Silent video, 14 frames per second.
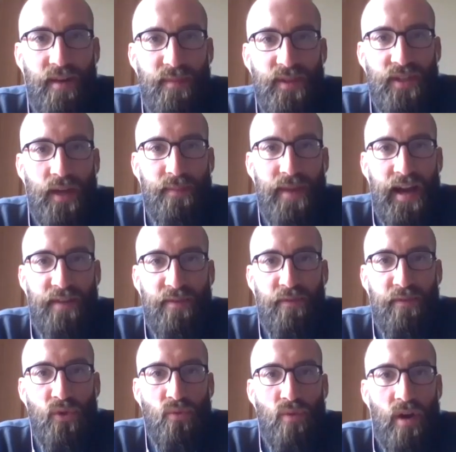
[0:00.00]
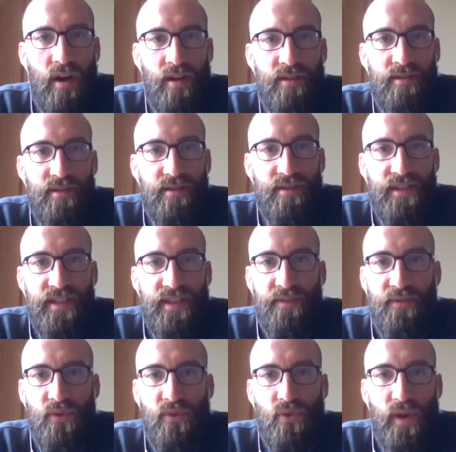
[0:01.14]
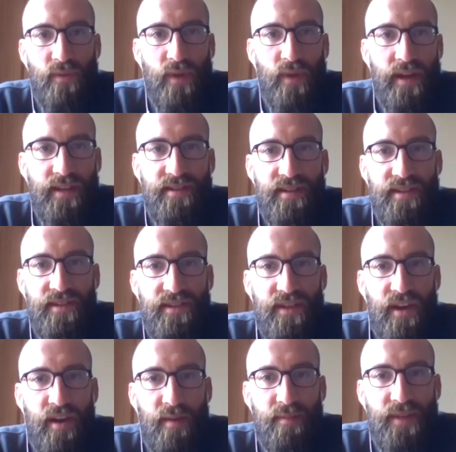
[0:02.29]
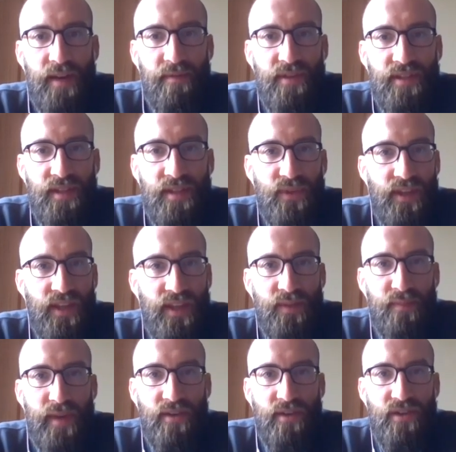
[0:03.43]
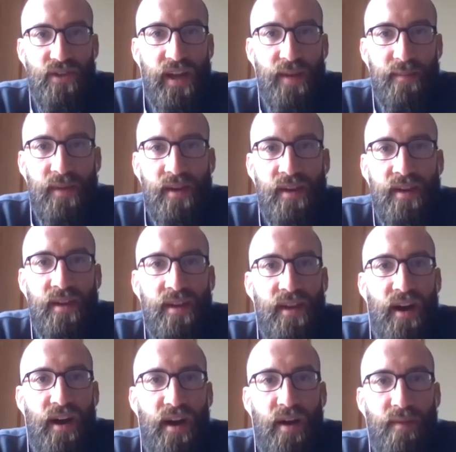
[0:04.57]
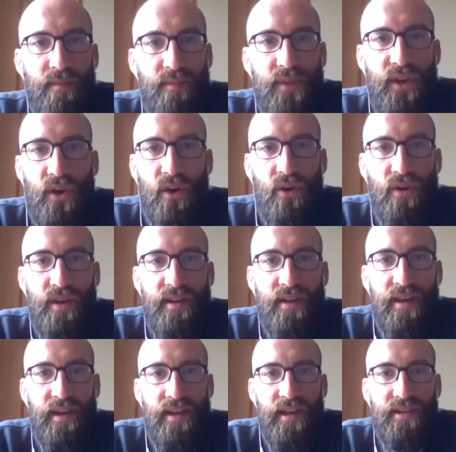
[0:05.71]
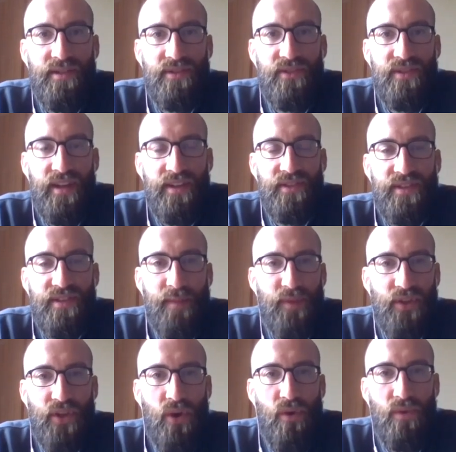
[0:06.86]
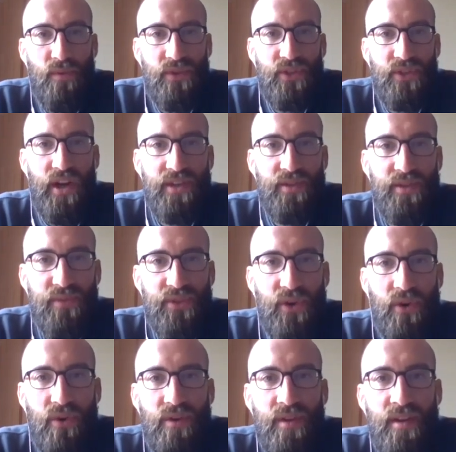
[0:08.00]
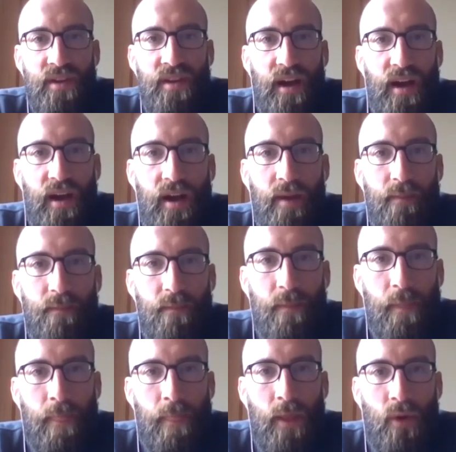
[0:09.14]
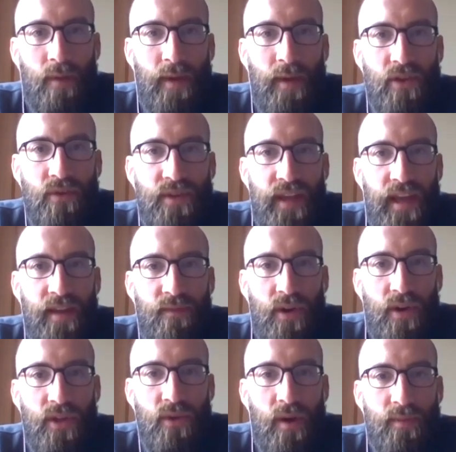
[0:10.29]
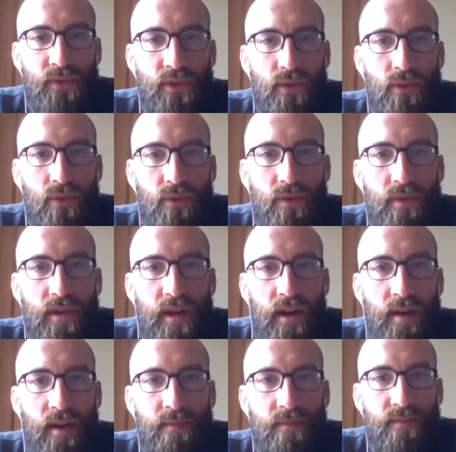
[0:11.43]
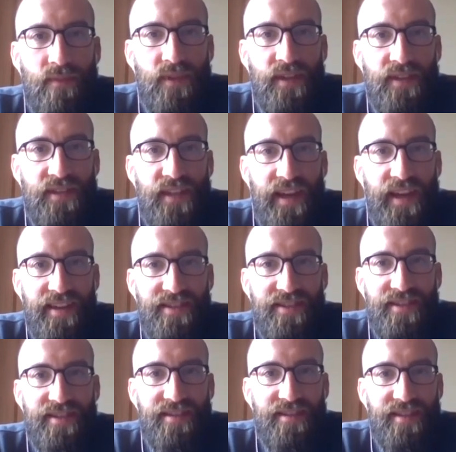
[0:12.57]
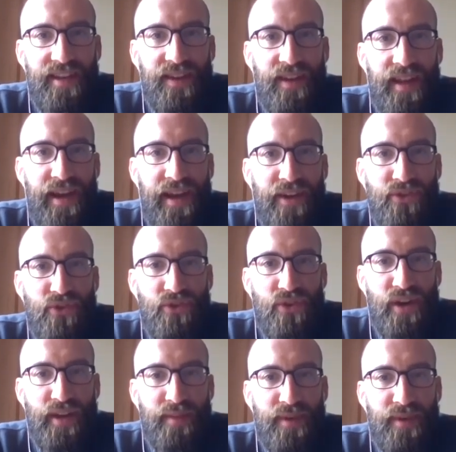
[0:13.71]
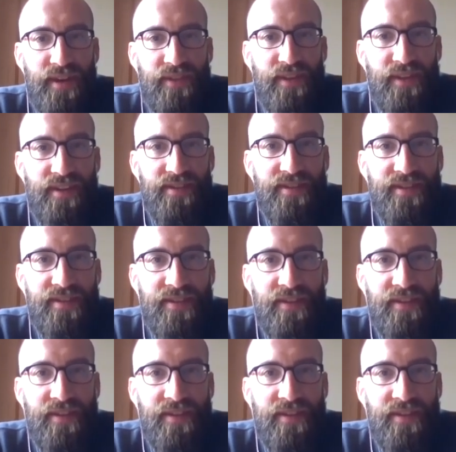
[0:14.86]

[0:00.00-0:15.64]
He's come back for a few runs. He's had a few great races. Definitely seems like he's in better shape. And has kept it going, which is awesome. So, what about you, Dave? What are you up to these days, and then how's your training been and things?